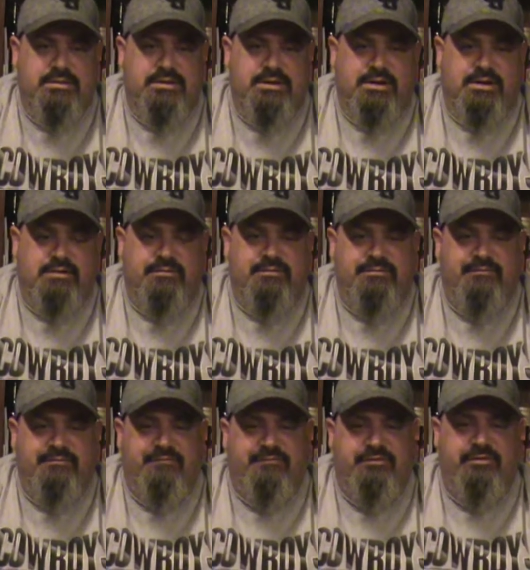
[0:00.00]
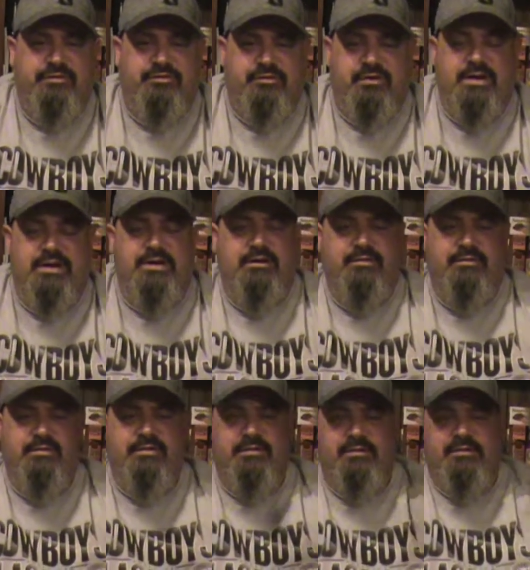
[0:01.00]
you know, food you're eating
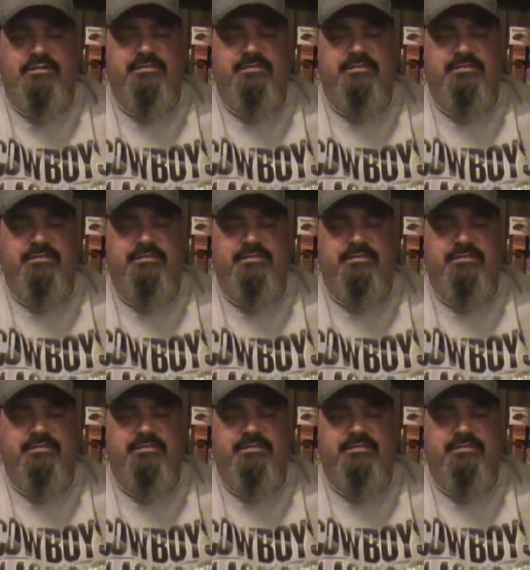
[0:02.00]
on or